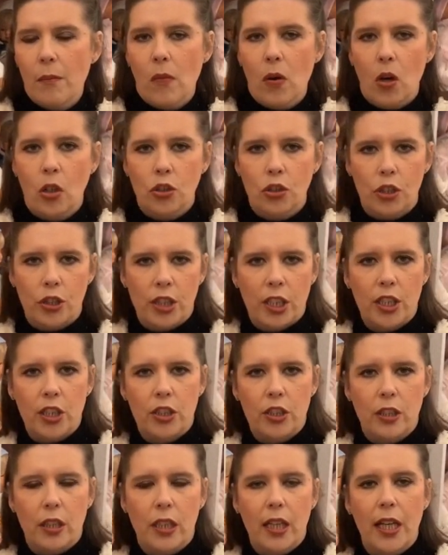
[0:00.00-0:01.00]
and more
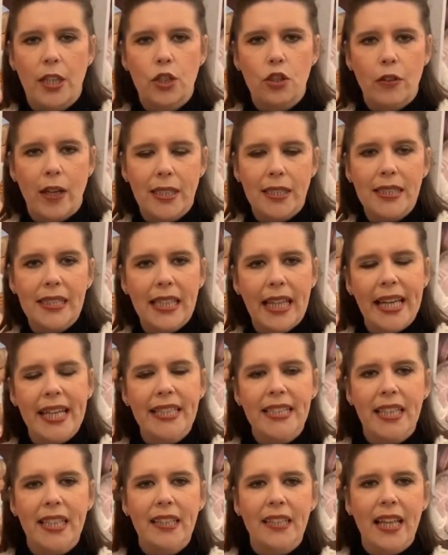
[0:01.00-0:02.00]
traditional, and
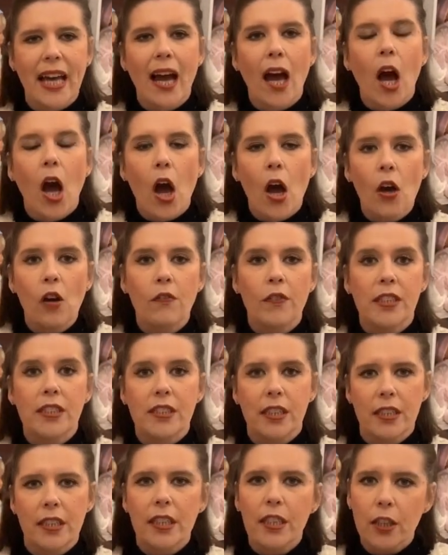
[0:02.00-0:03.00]
translating that over
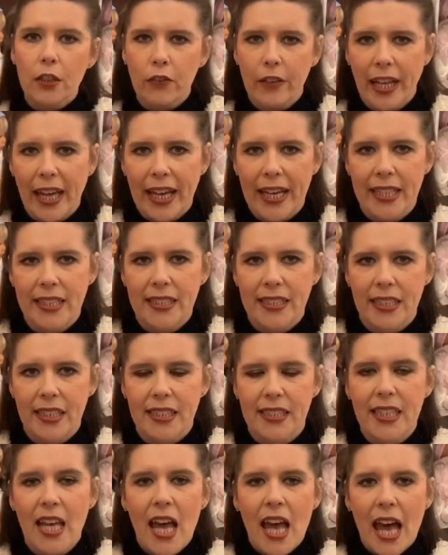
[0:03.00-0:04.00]
to the
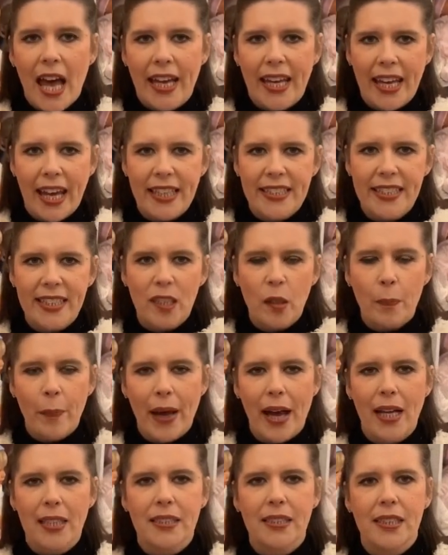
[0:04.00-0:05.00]
creators and getting the
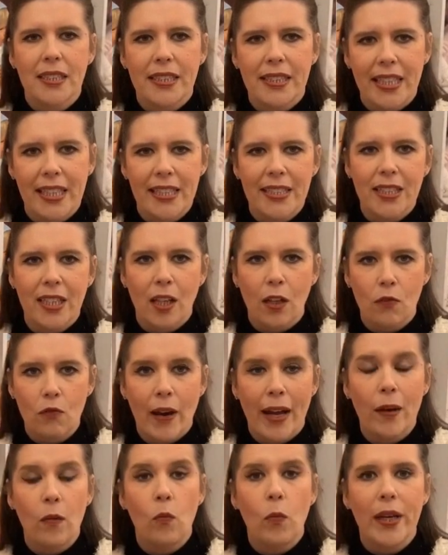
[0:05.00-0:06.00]
pattern and the detail
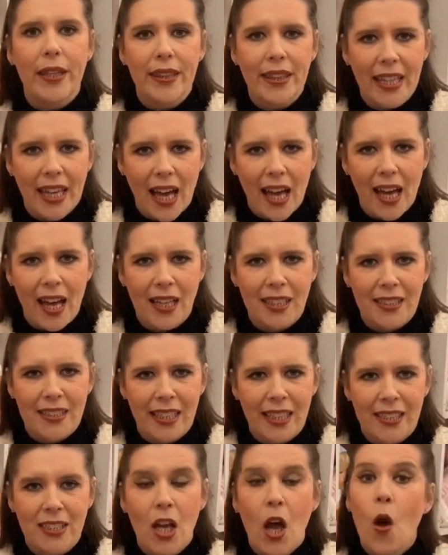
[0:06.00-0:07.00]
right with the
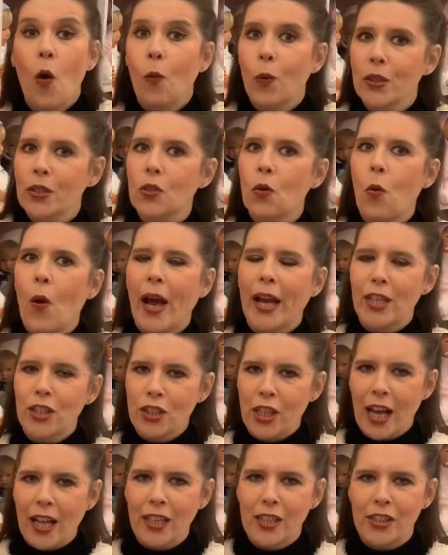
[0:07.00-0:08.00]
artist was quite
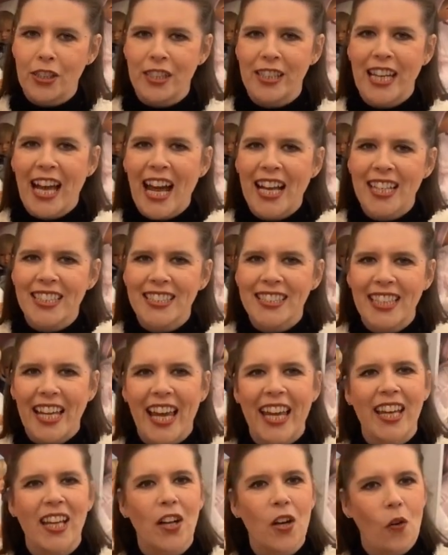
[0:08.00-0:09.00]
challenging and has
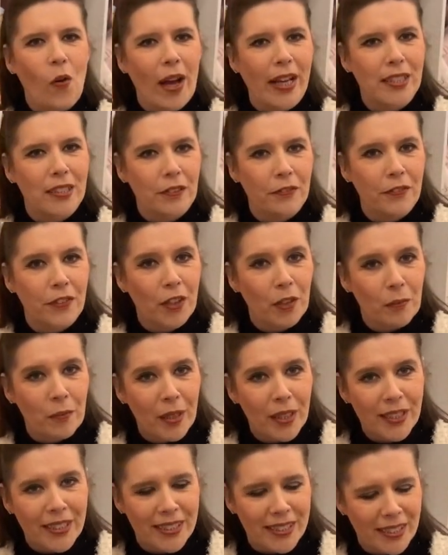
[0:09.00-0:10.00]
taken quite a few
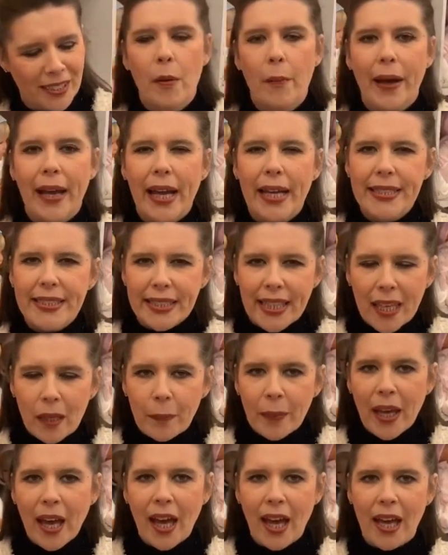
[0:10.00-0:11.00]
months. But my idea
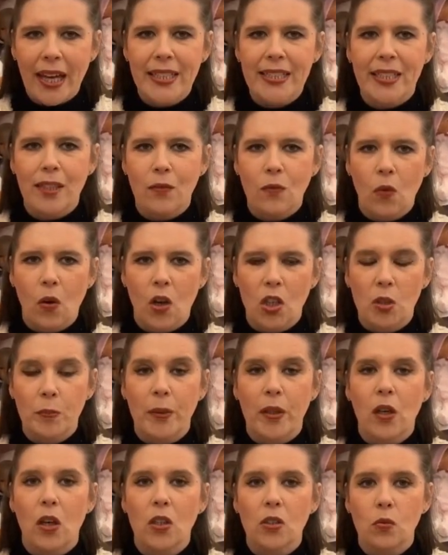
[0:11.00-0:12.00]
behind it was,
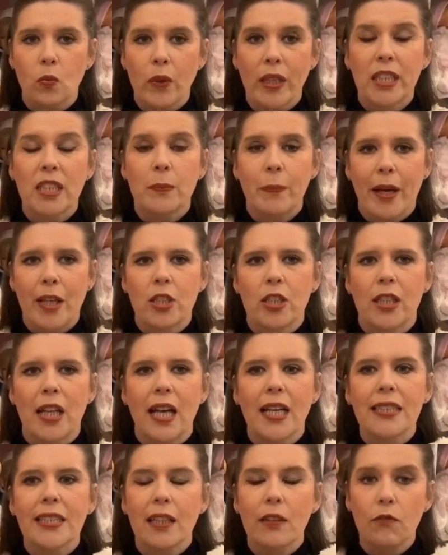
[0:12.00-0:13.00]
because we
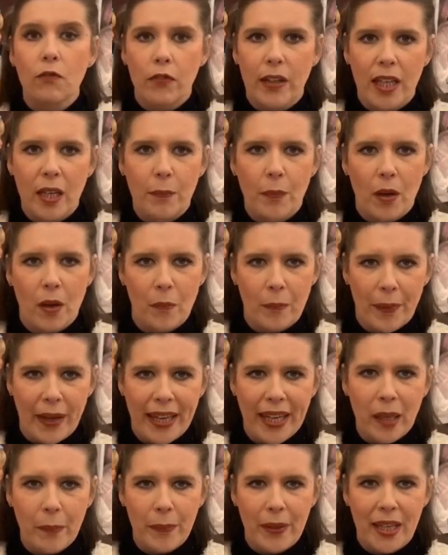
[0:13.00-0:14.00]
specialize in reborn
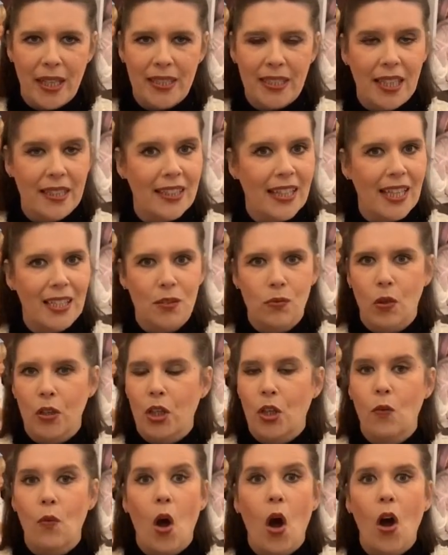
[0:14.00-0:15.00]
babies, and that's what
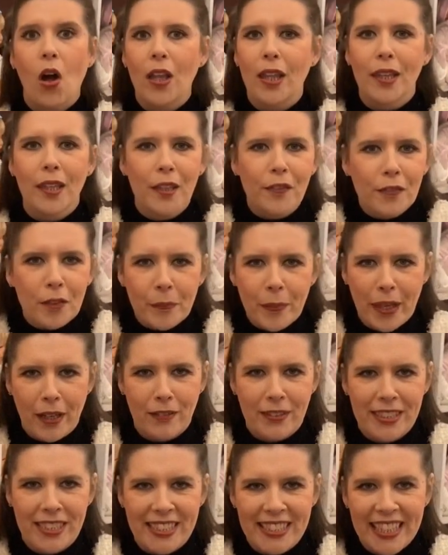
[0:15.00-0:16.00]
you all love
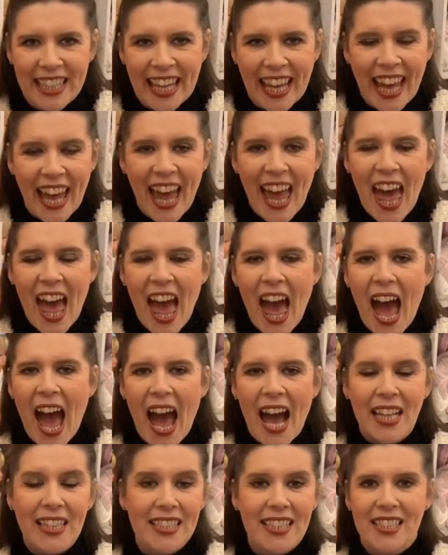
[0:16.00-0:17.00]
about us here,
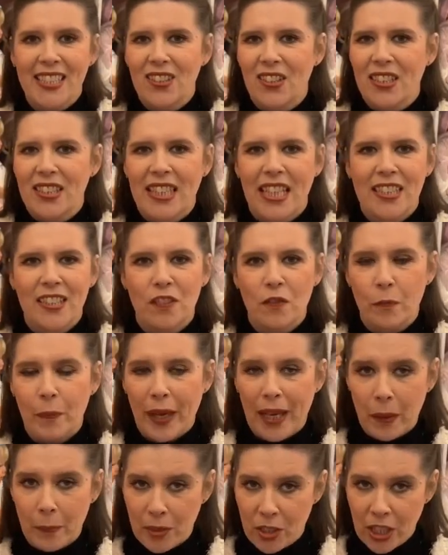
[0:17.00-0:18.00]
and the success of
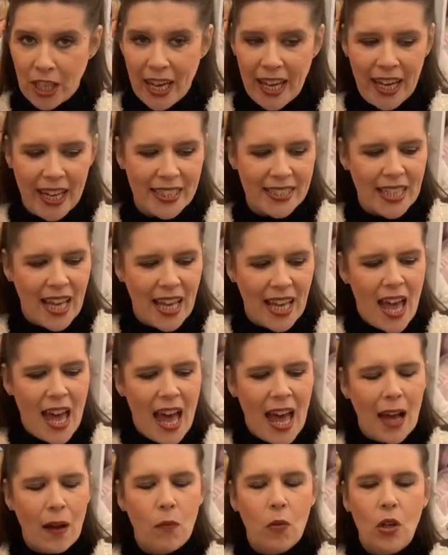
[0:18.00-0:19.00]
baby Jace,
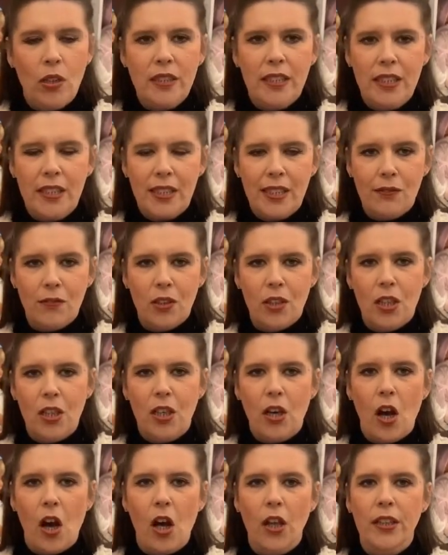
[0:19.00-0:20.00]
I wanted to
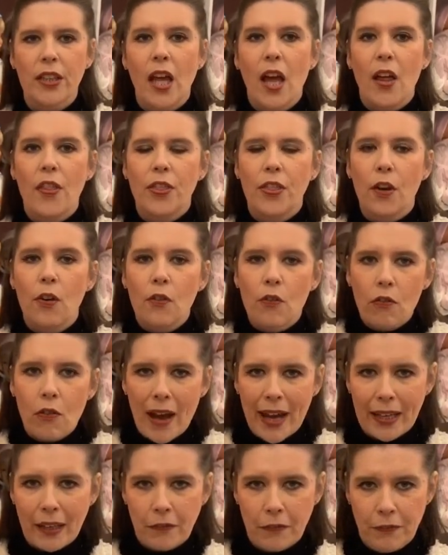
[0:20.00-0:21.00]
work on the
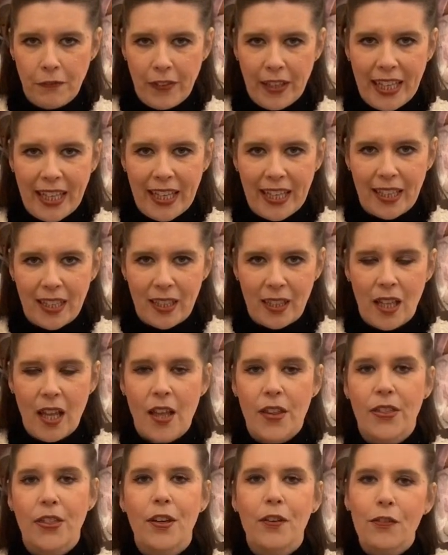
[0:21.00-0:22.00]
right feel,
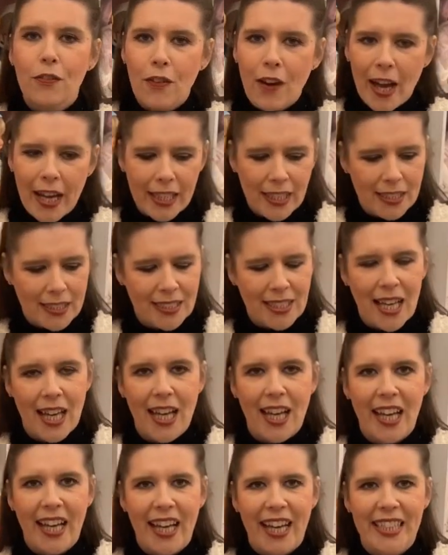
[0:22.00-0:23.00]
the right
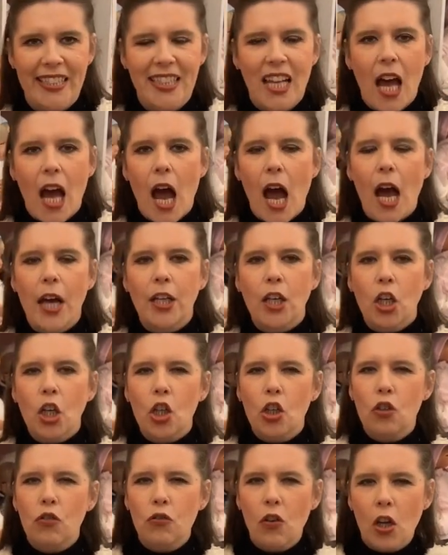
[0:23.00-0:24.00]
size, and a
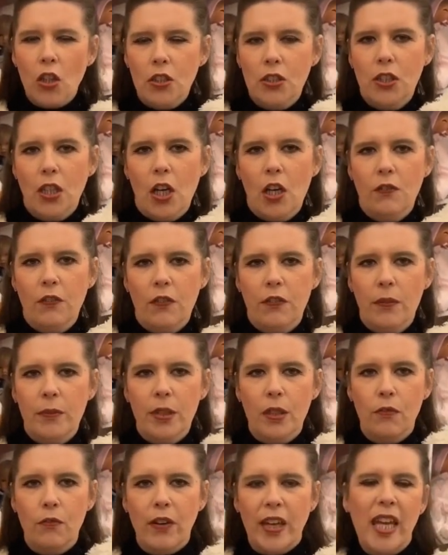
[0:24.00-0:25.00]
crossover
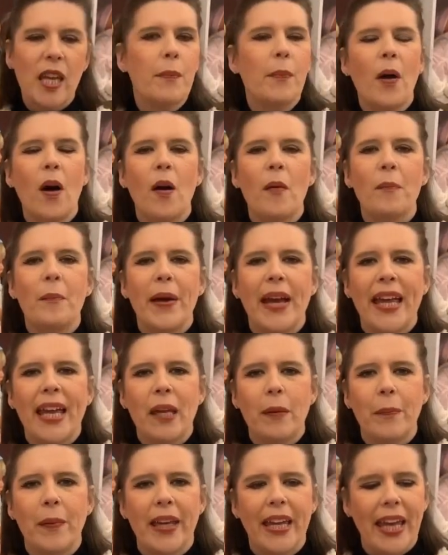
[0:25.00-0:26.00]
from the reborn
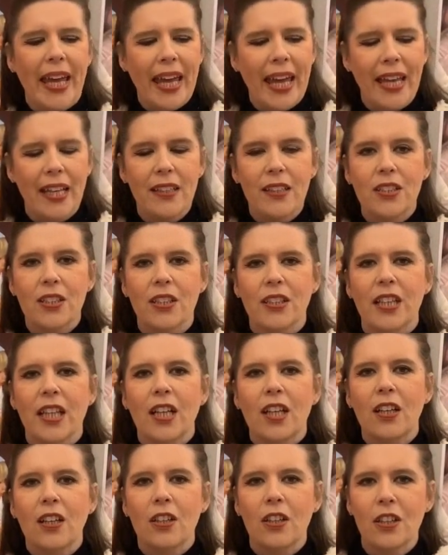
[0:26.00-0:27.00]
baby into
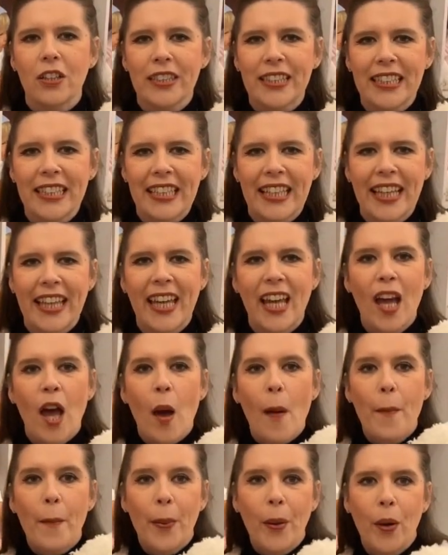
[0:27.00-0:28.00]
the cuddly
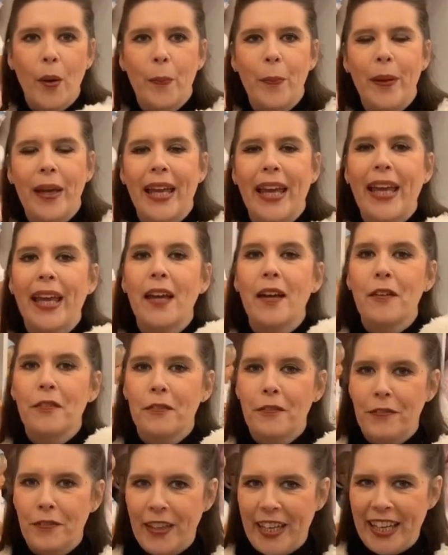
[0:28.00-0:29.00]
puppy
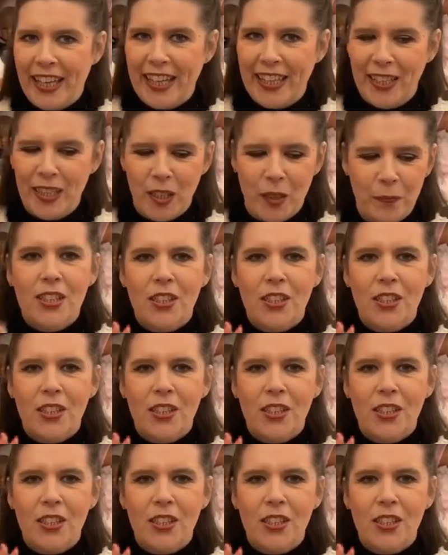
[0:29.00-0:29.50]
feel.